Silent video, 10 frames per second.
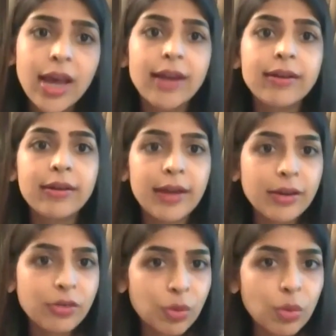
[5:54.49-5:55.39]
and
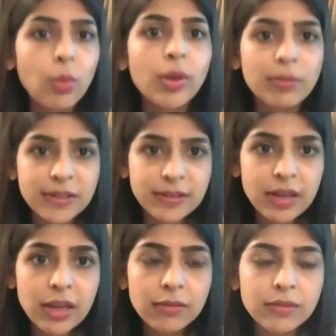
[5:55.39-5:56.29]
connect with
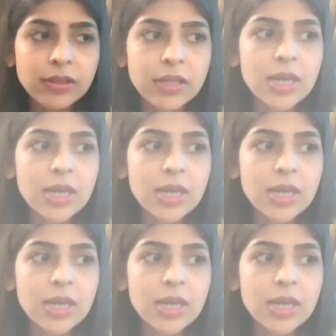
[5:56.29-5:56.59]
themselves.